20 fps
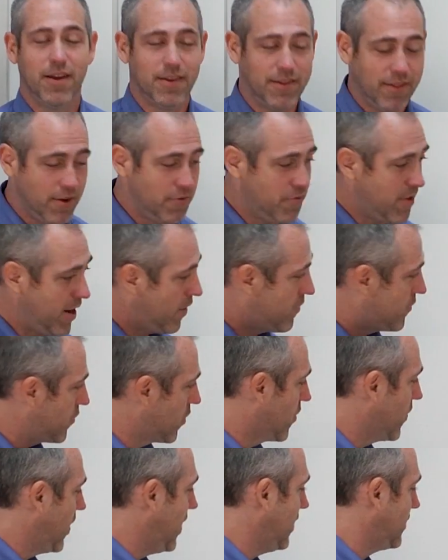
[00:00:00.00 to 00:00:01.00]
They're there for
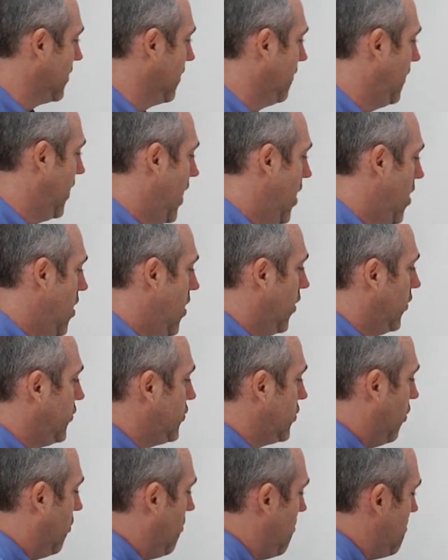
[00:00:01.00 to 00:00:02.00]
a reason.
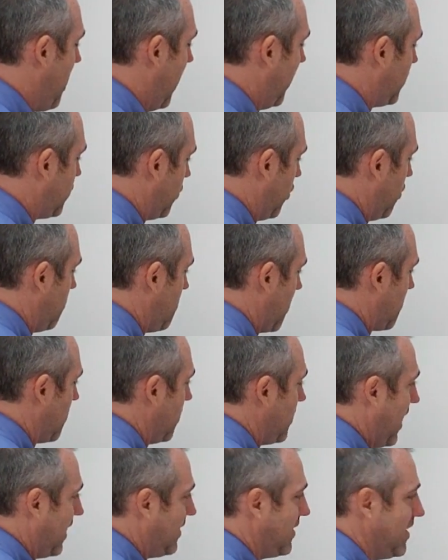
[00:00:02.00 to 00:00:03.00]
So make sure you remember
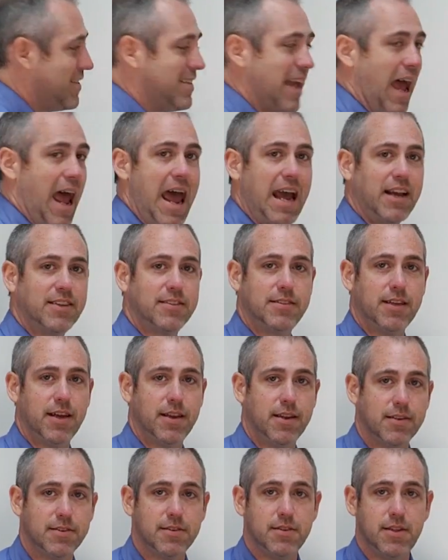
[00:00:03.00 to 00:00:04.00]
that this accent
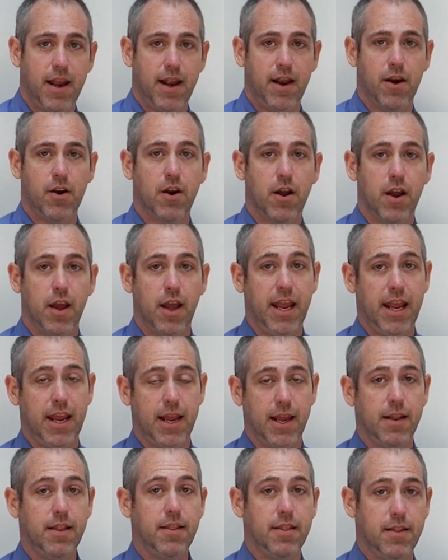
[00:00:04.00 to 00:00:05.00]
is there
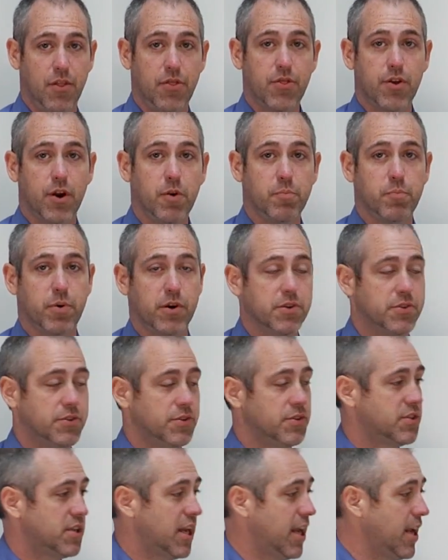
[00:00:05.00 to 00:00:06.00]
in the third person
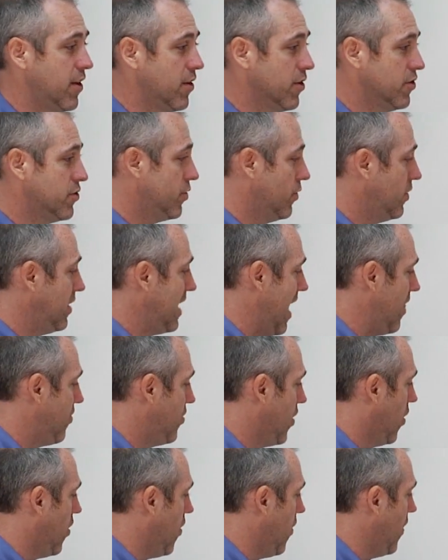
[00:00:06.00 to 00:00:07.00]
singular. So
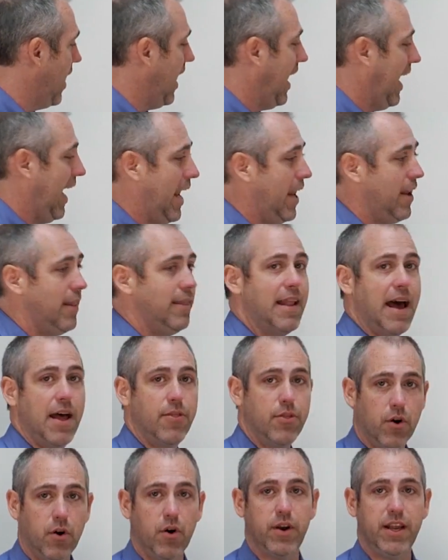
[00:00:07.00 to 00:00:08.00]
nadó, él
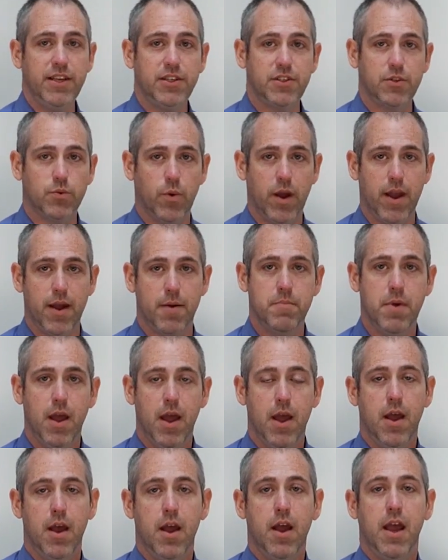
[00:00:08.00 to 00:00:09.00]
nadó, he swam,
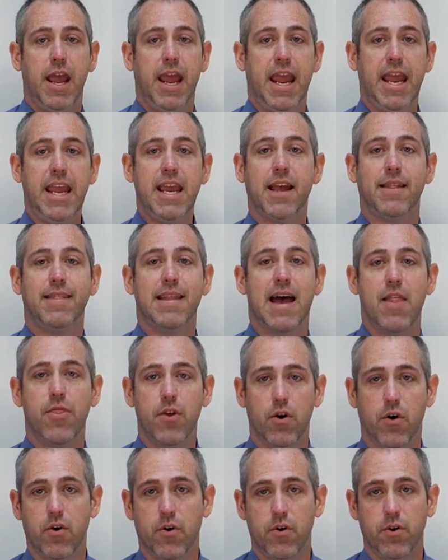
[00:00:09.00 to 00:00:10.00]
ella
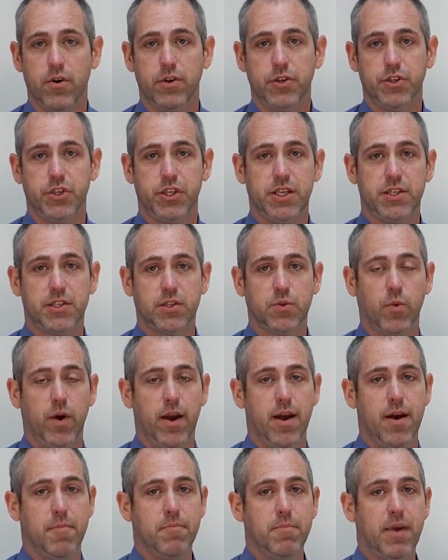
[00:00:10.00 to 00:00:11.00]
nadó, she
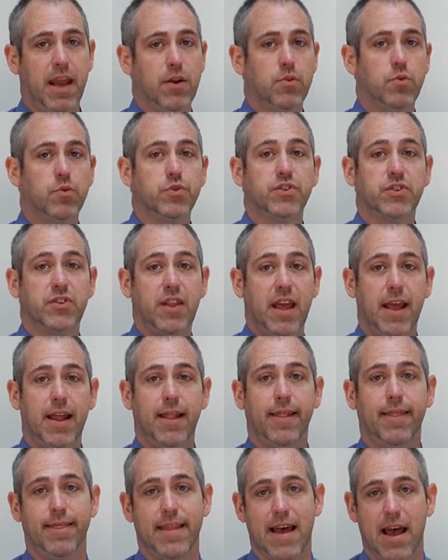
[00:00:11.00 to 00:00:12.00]
swam, and
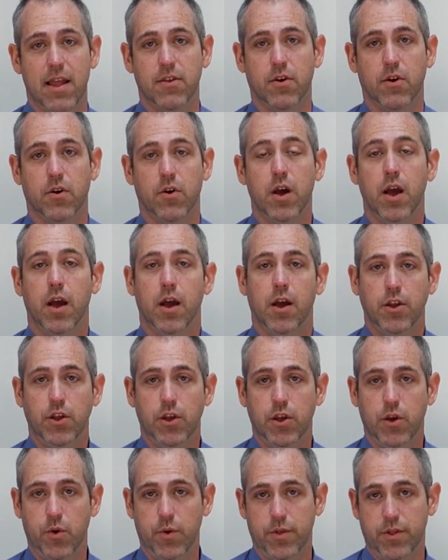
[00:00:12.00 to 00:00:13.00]
usted nadó,
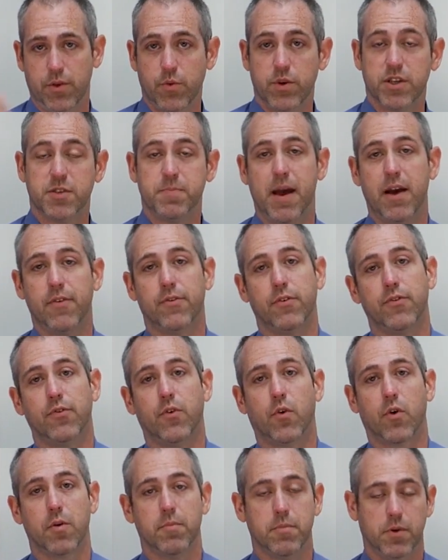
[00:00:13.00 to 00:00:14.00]
you in the respectful
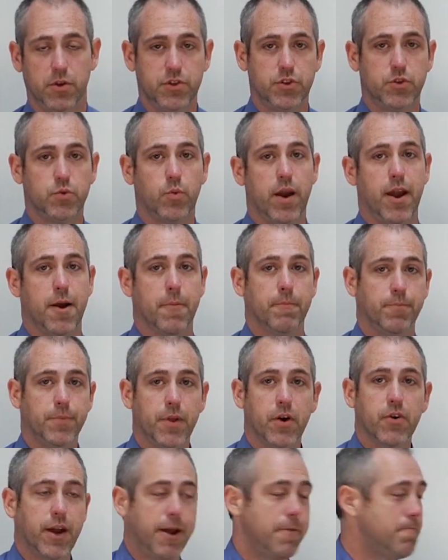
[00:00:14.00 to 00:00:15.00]
form swam.
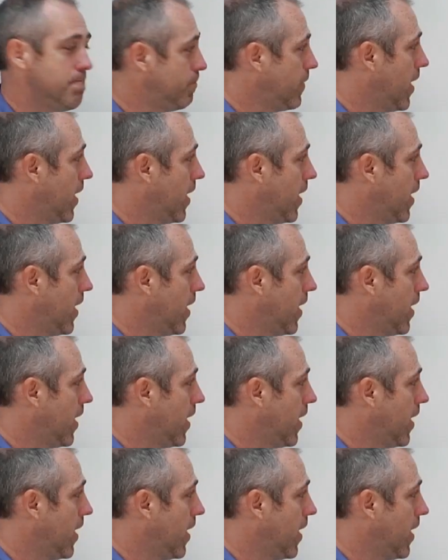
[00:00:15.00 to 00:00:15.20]
Okay?